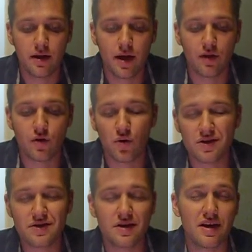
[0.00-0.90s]
Now the
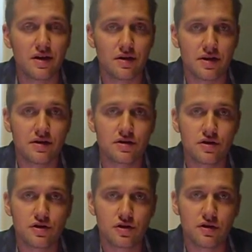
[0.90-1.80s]
question here
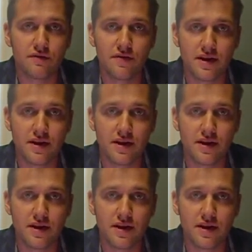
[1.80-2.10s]
is, should